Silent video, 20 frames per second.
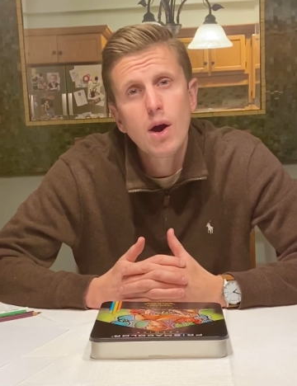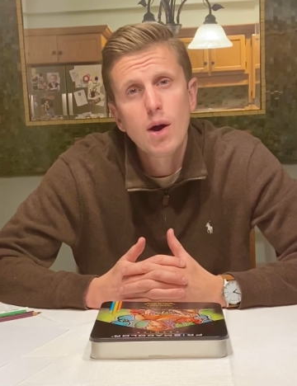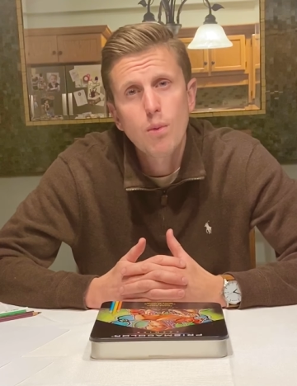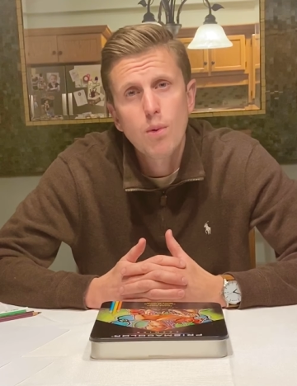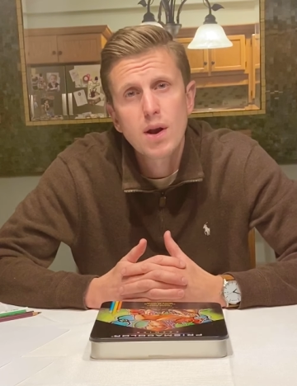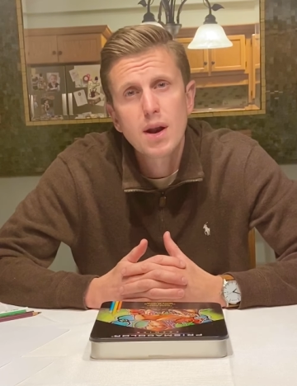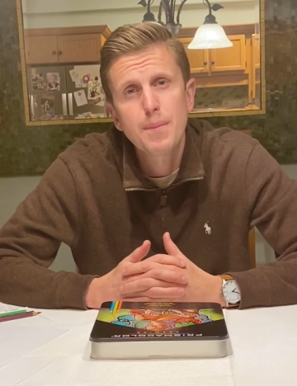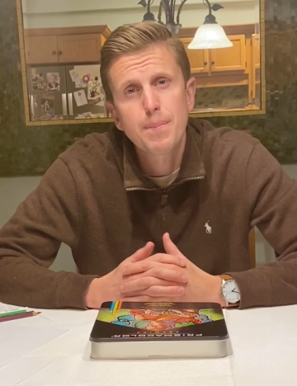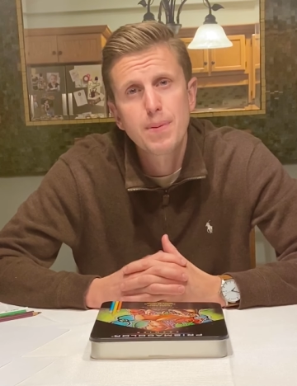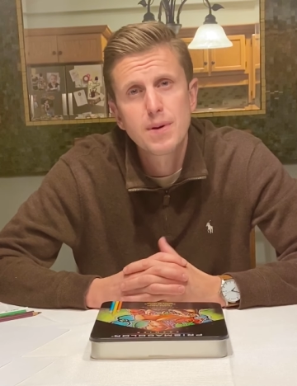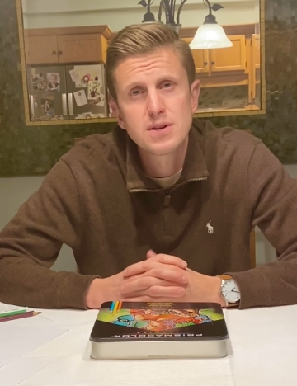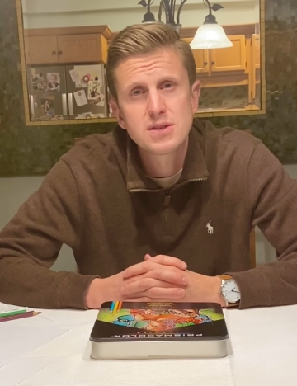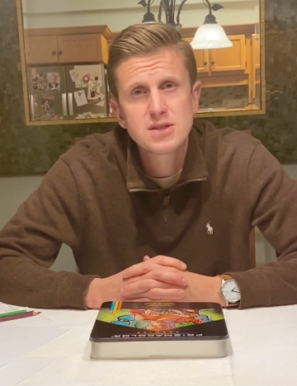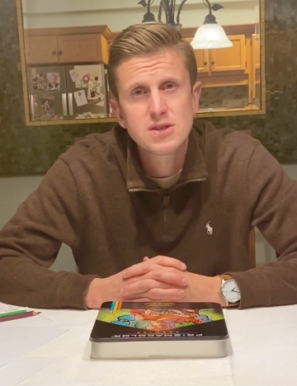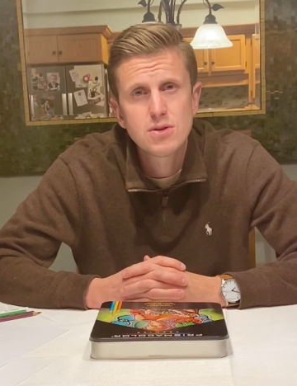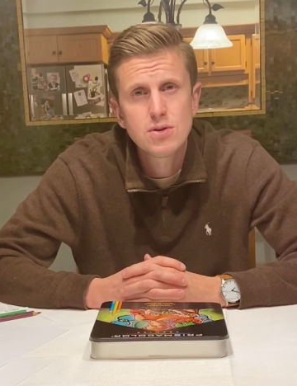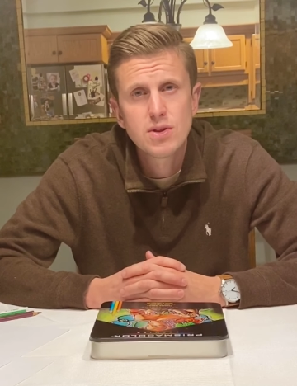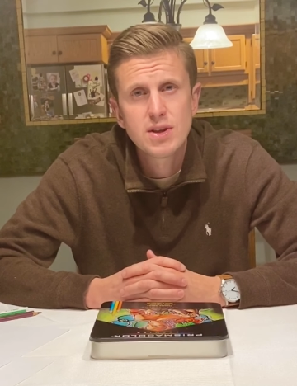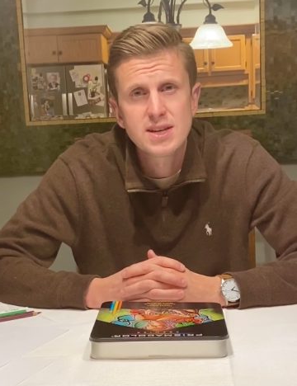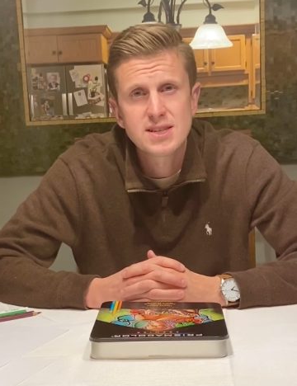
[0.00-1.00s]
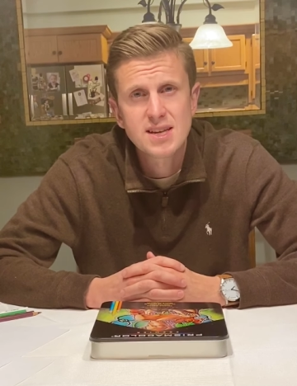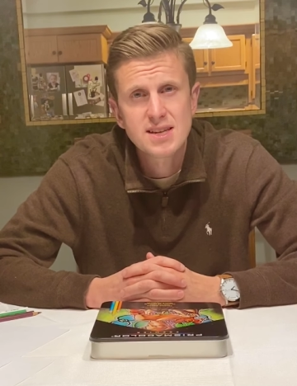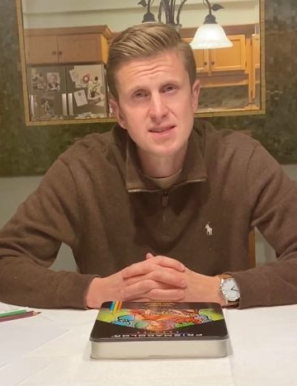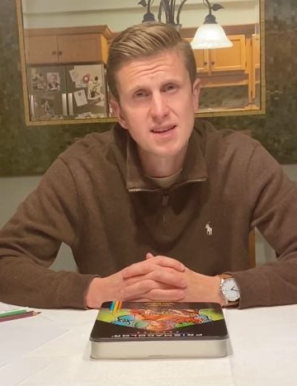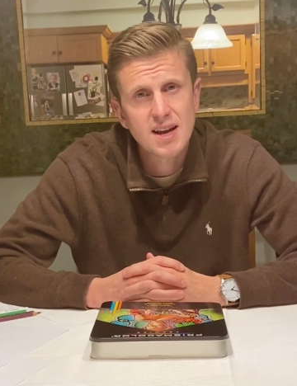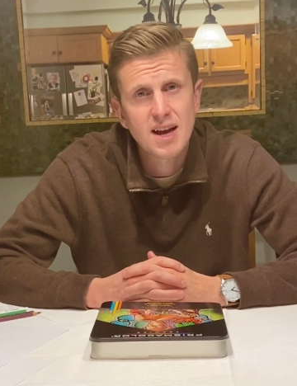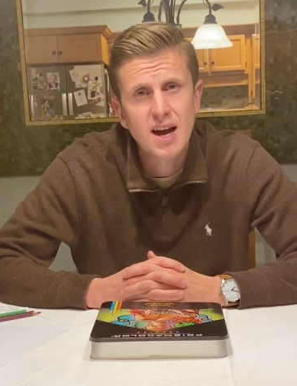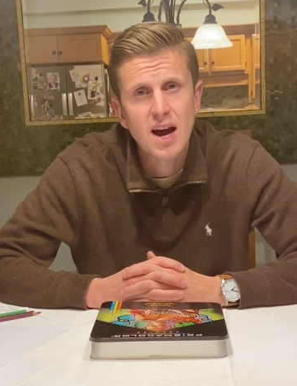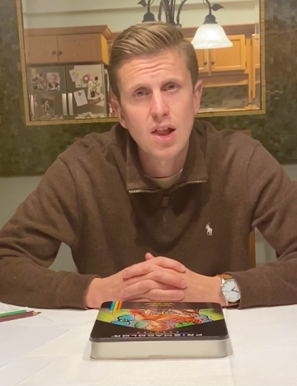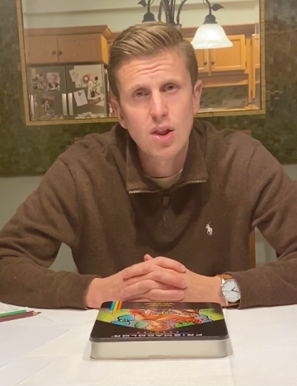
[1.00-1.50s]
I want to pursue this as
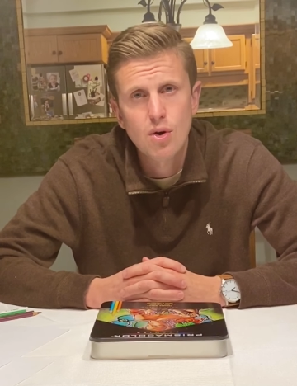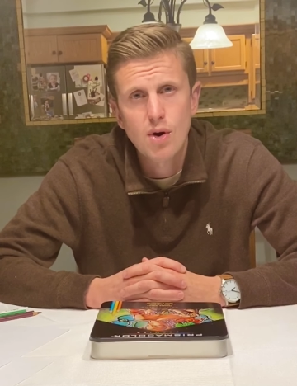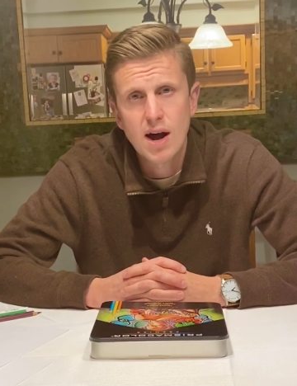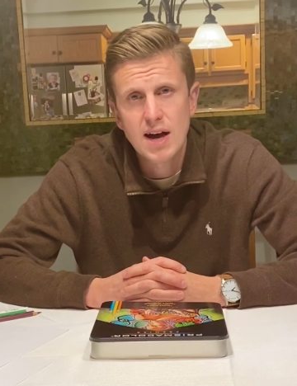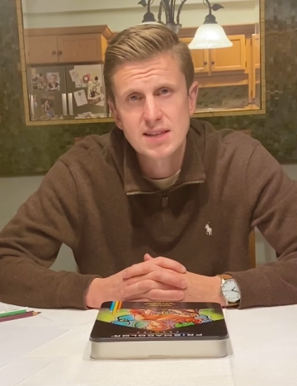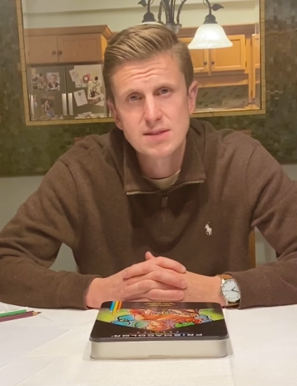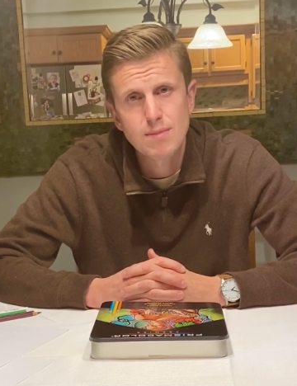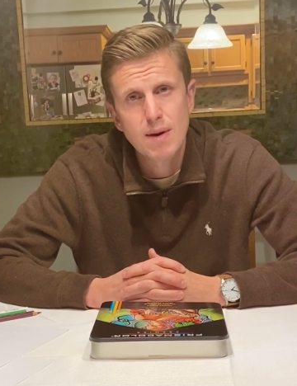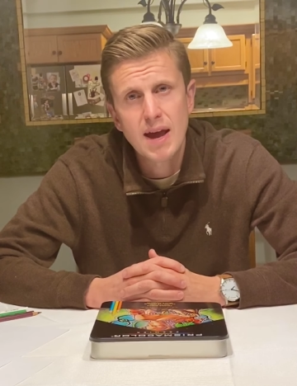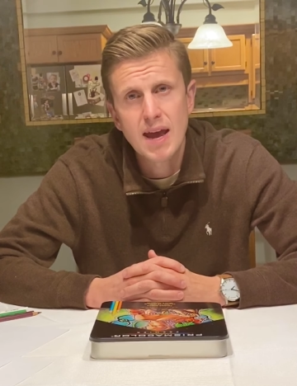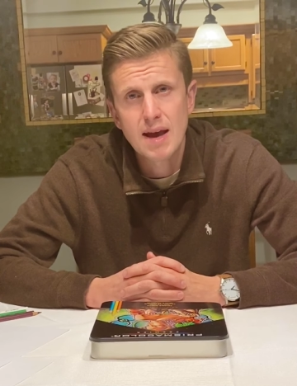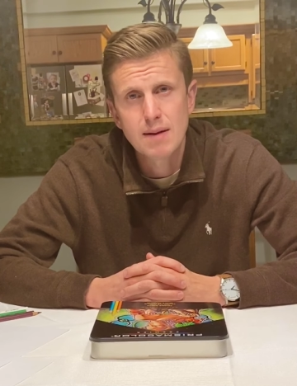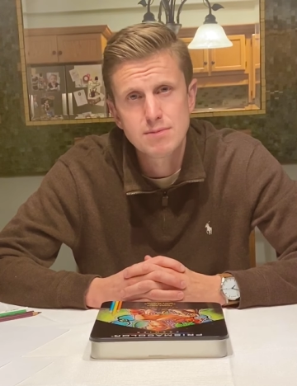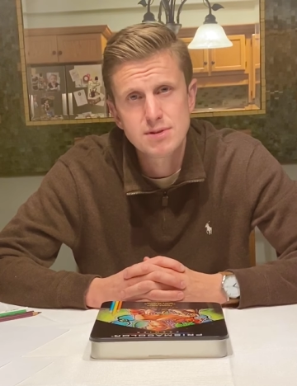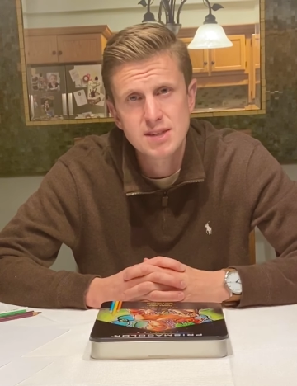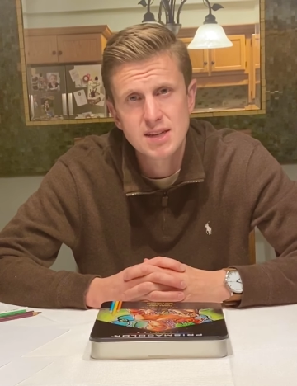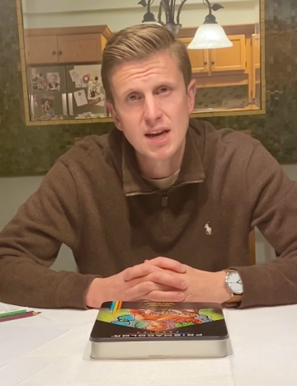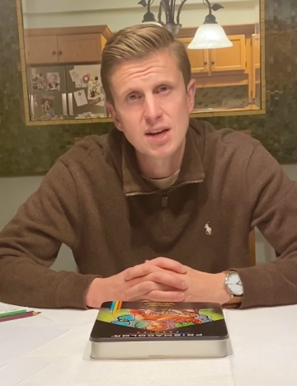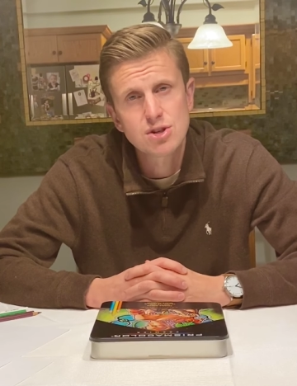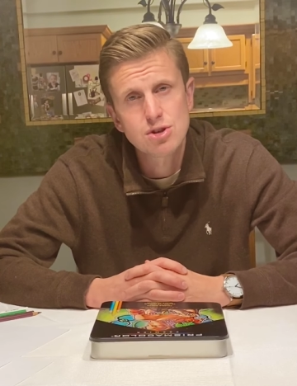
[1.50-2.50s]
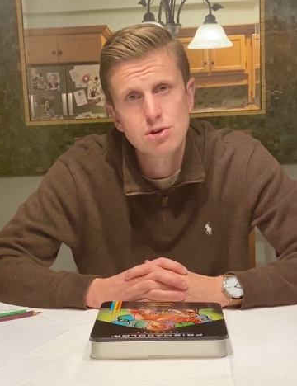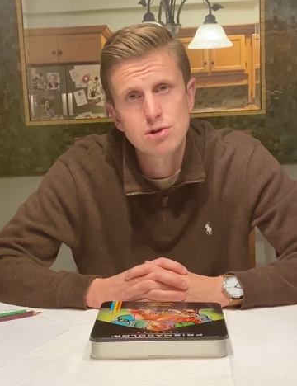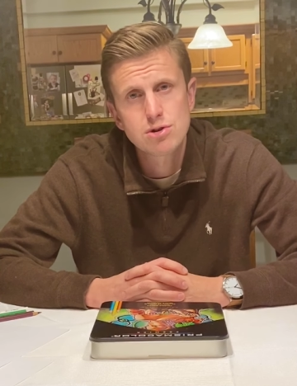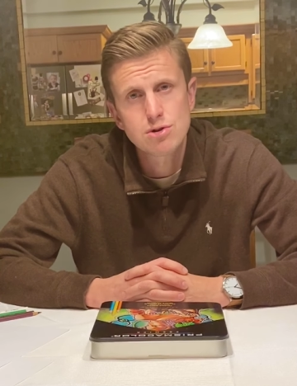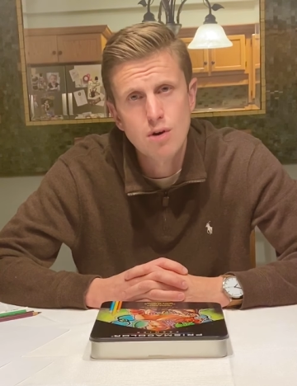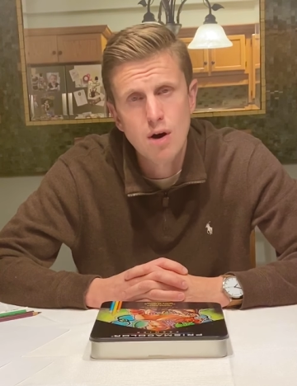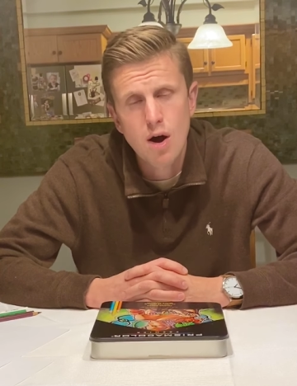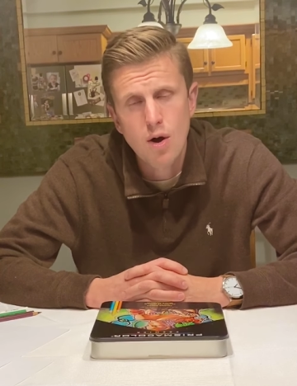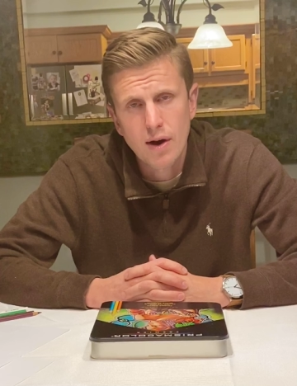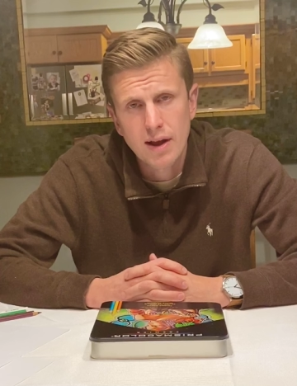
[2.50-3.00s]
I colorize my MC Escher
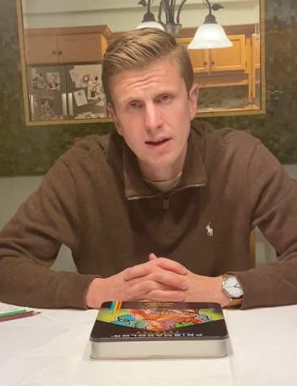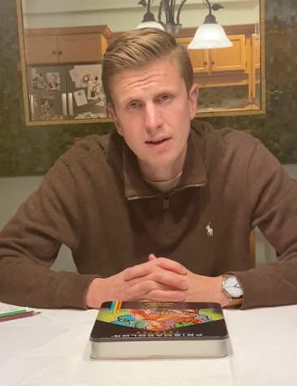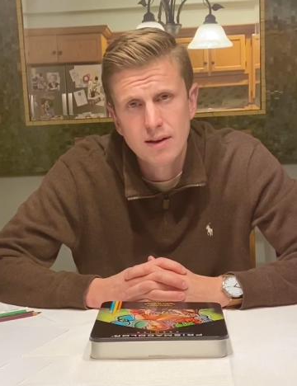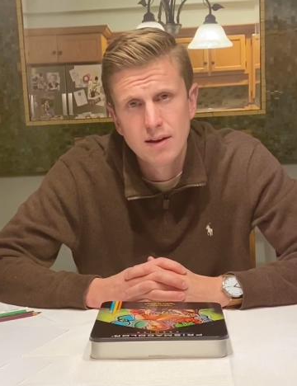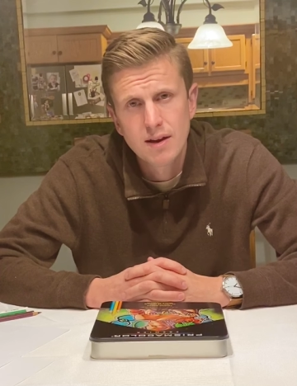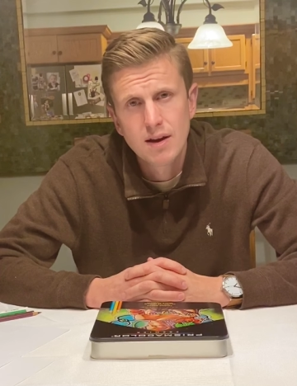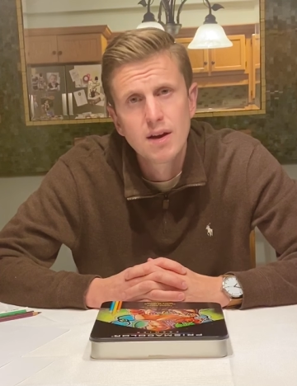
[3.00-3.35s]
drawing?